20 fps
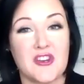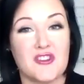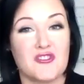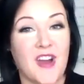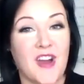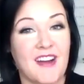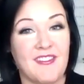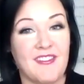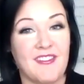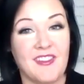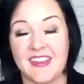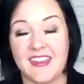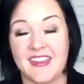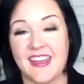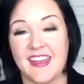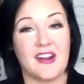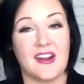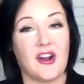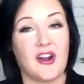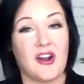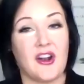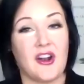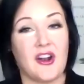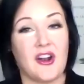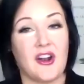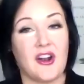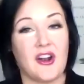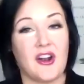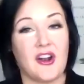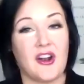we can travel again and
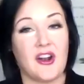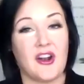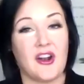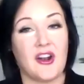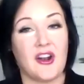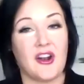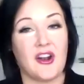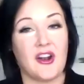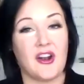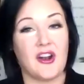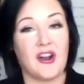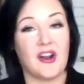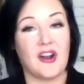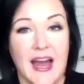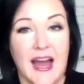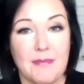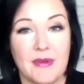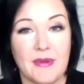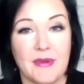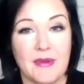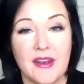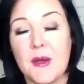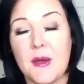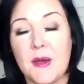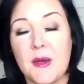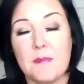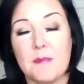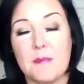the rest can actually happen.